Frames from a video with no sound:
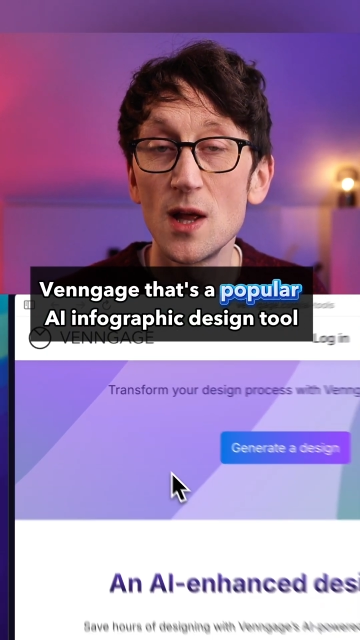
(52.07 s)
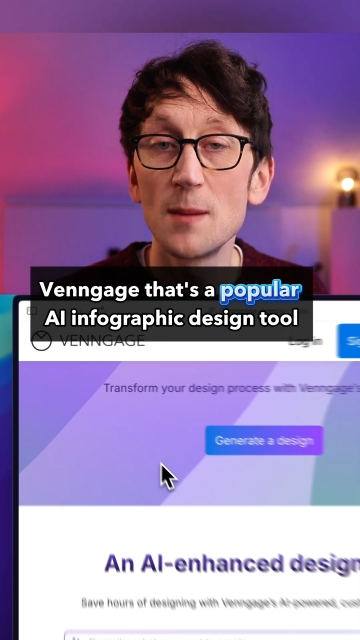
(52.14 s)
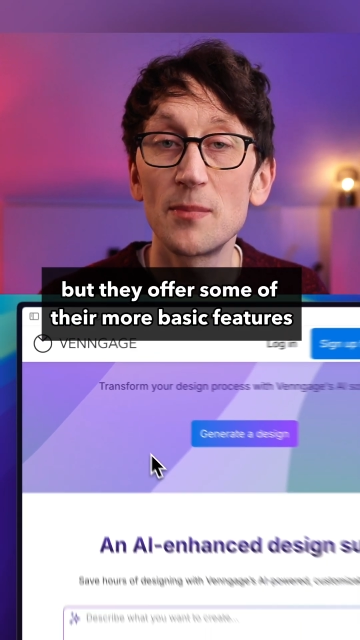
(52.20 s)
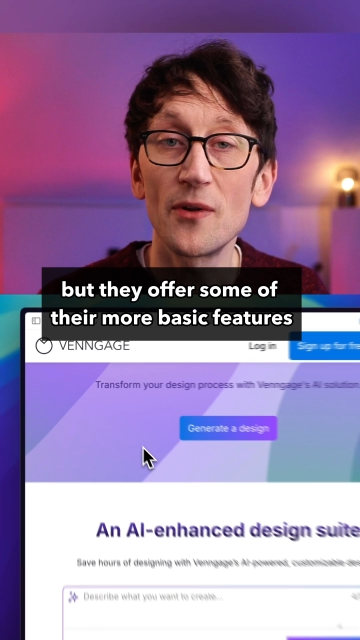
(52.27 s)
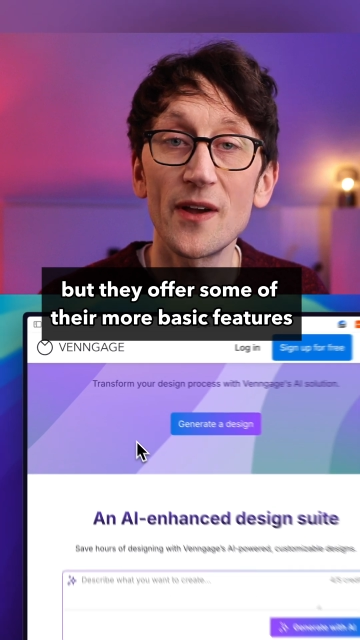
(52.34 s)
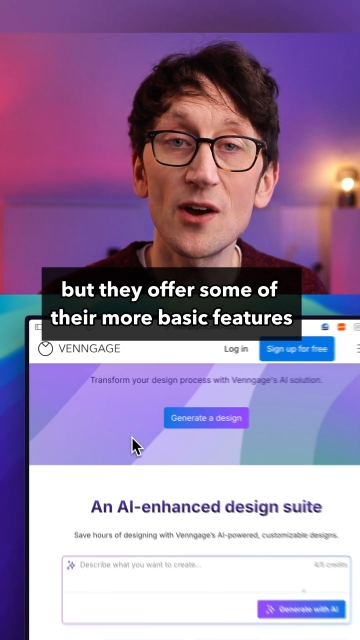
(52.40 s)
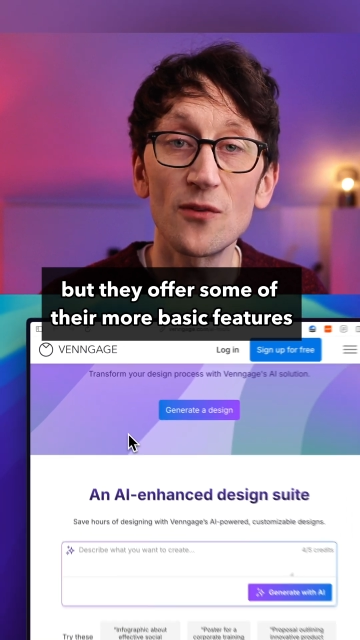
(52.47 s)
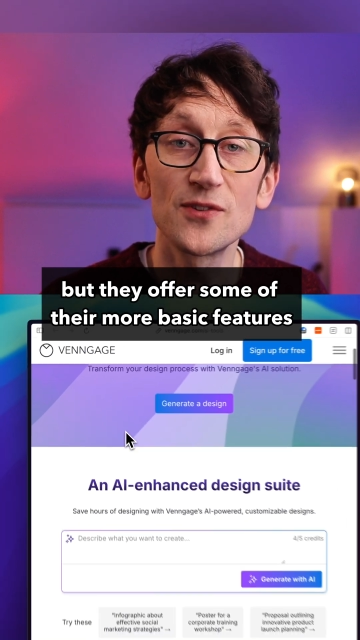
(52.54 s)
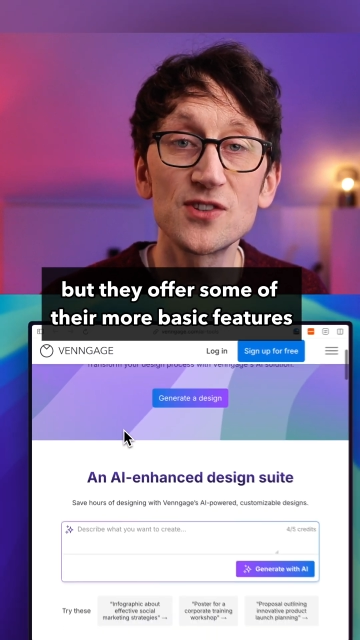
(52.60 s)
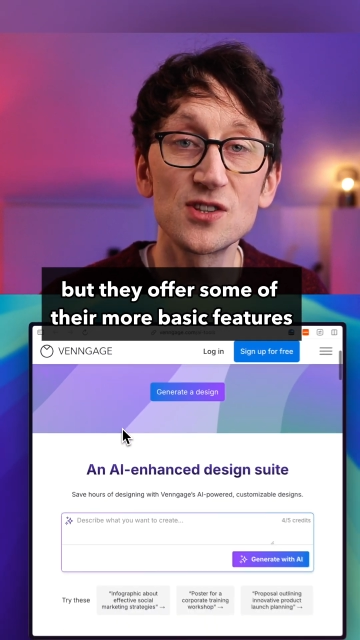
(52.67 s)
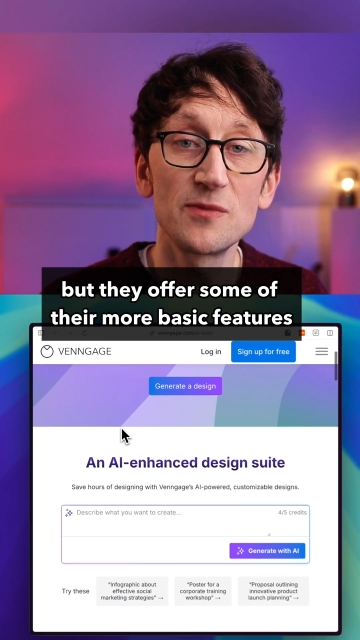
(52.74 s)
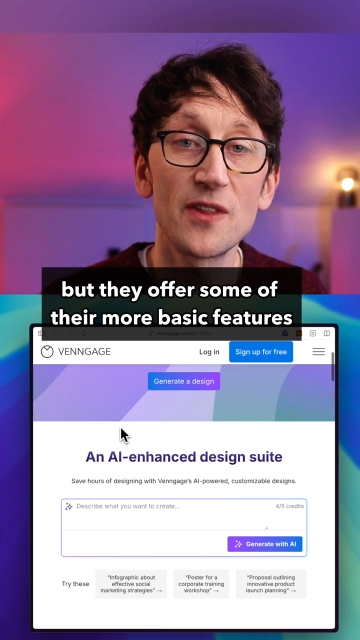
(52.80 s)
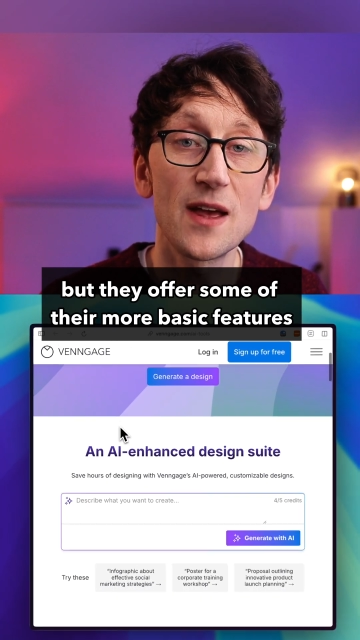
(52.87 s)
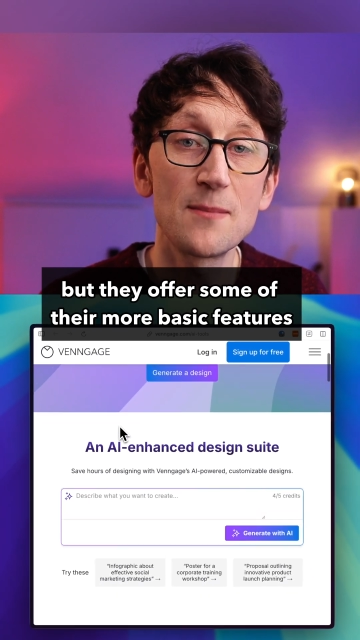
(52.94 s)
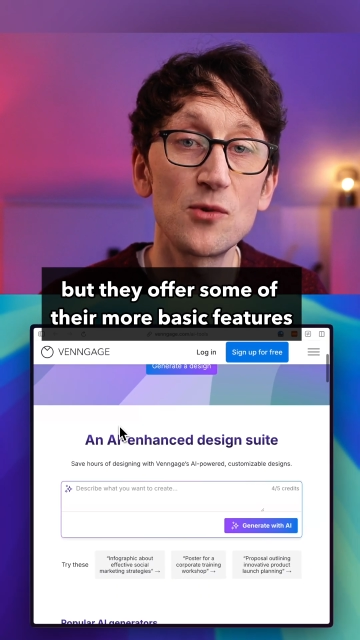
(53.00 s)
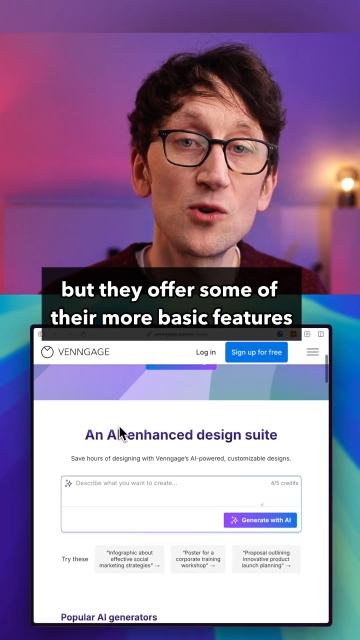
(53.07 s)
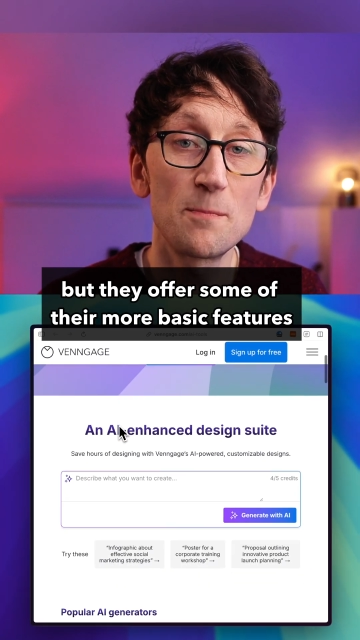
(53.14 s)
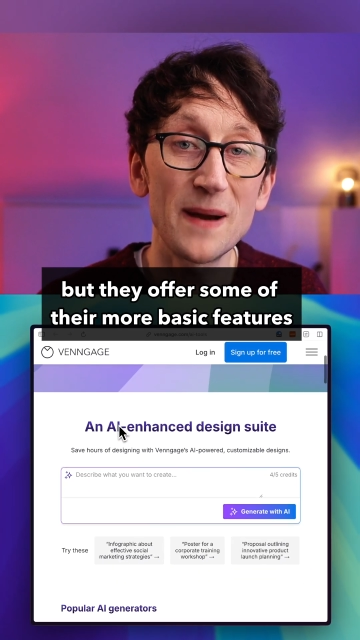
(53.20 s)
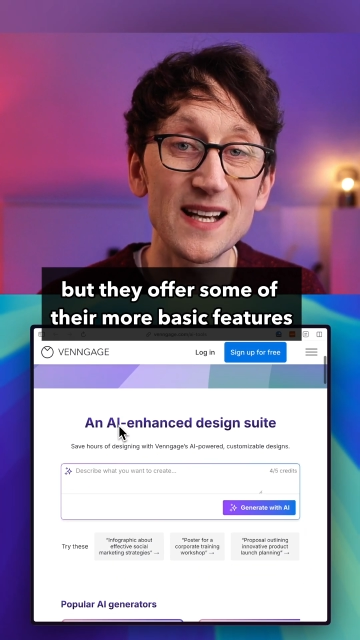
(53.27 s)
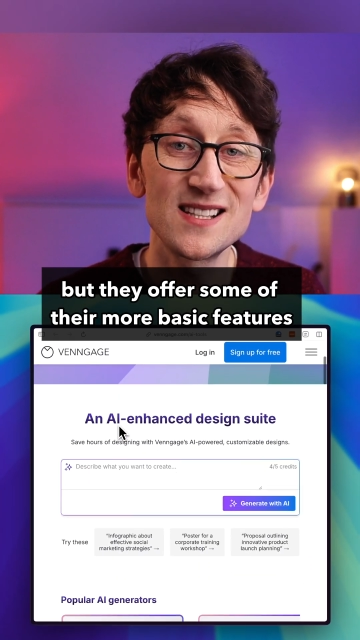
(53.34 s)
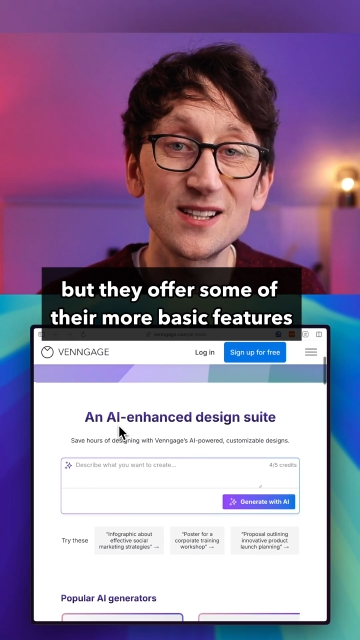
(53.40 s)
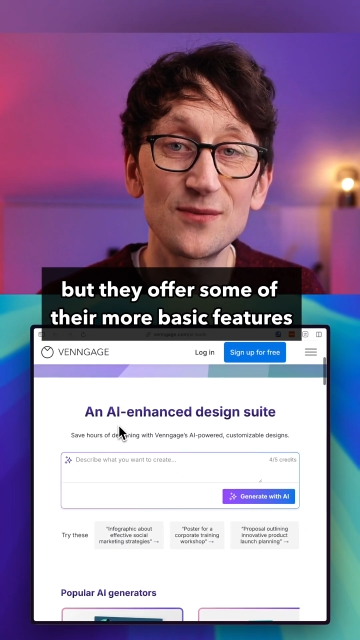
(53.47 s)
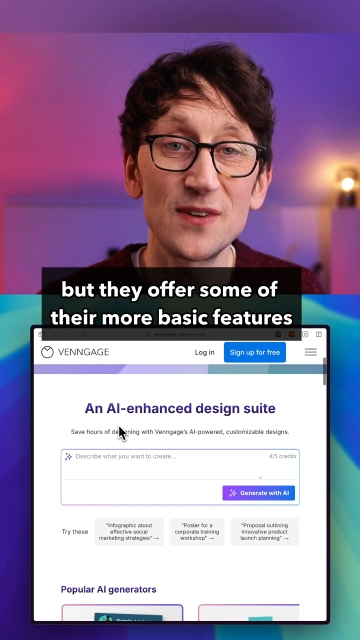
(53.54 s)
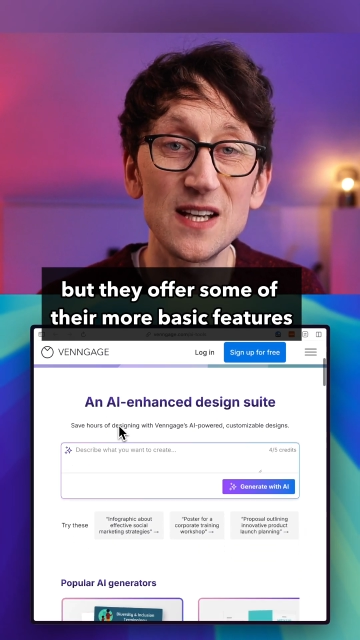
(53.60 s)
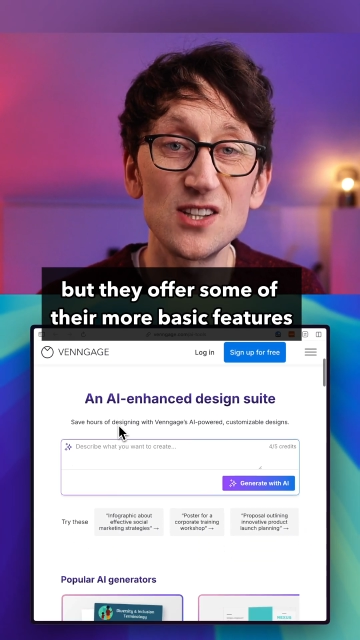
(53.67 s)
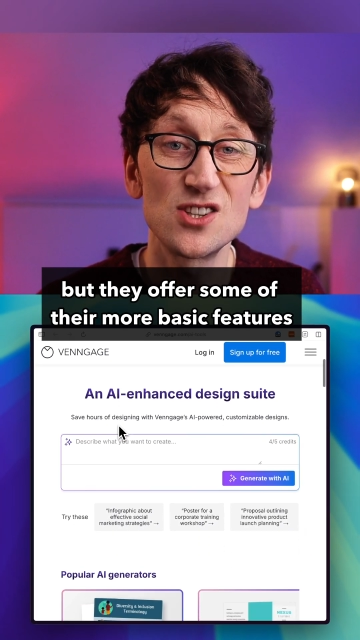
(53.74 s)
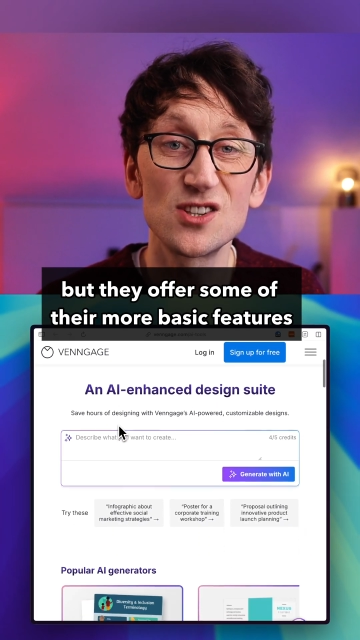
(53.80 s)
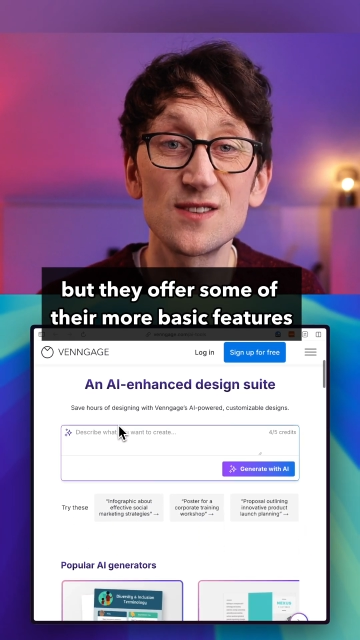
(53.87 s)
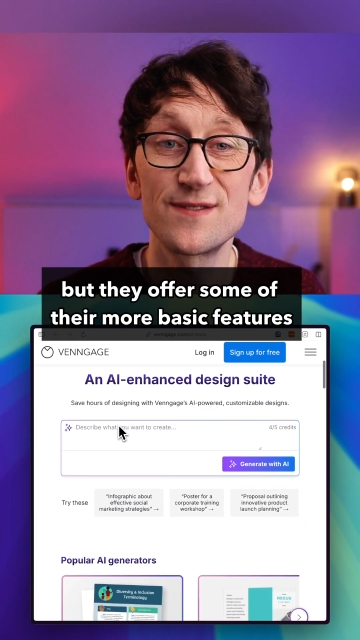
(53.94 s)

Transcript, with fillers: but they offer some of their more basic features